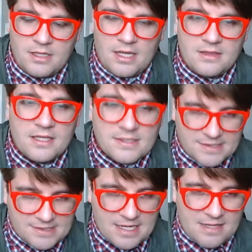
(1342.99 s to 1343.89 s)
And this
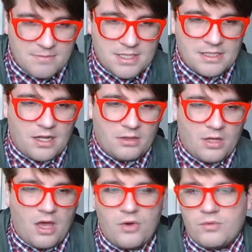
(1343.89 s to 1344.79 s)
statement
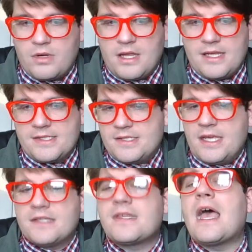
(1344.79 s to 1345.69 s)
alone
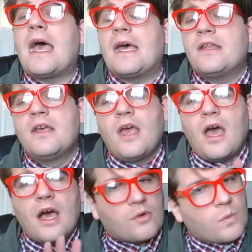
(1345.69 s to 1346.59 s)
has had
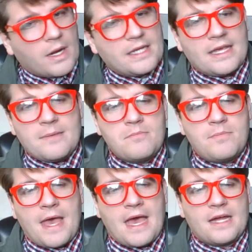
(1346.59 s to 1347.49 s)
a great
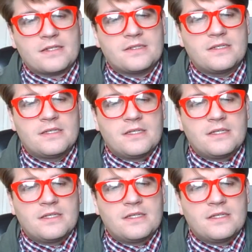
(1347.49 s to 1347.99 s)
impact